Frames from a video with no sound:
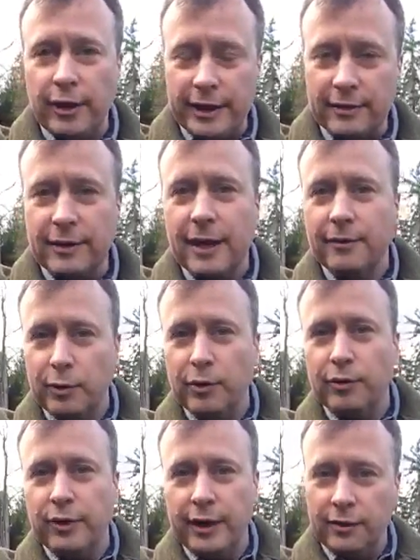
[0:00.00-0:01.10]
I get kind of what
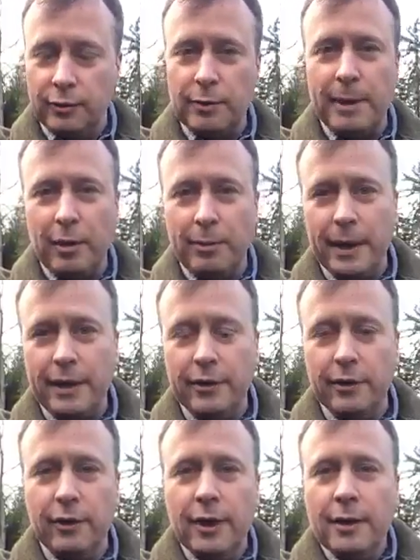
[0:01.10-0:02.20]
you're saying as we palpate
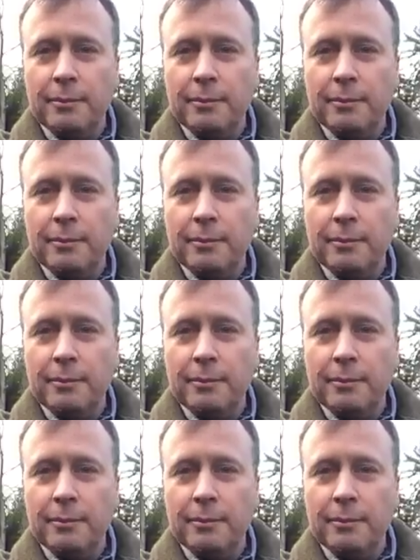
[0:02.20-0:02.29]
here,